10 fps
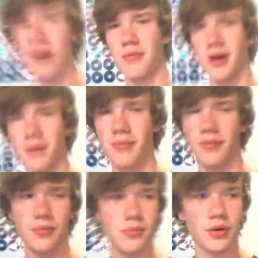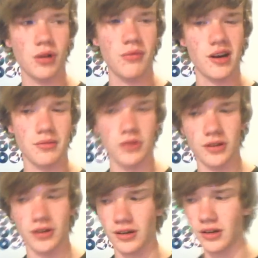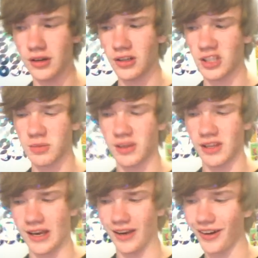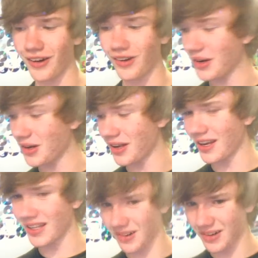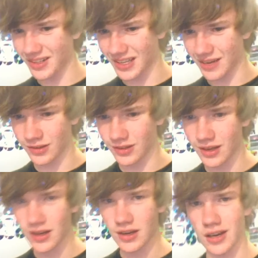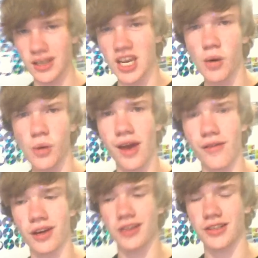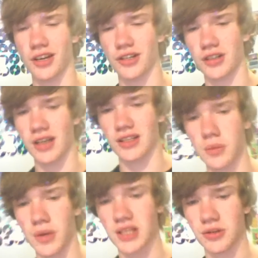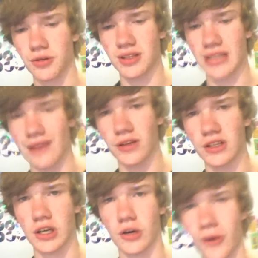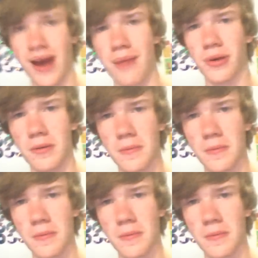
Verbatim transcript: that my mum put on my computer, to be like, oh look, you can get screensavers, and now we're having a discussion as to why screensavers are crap.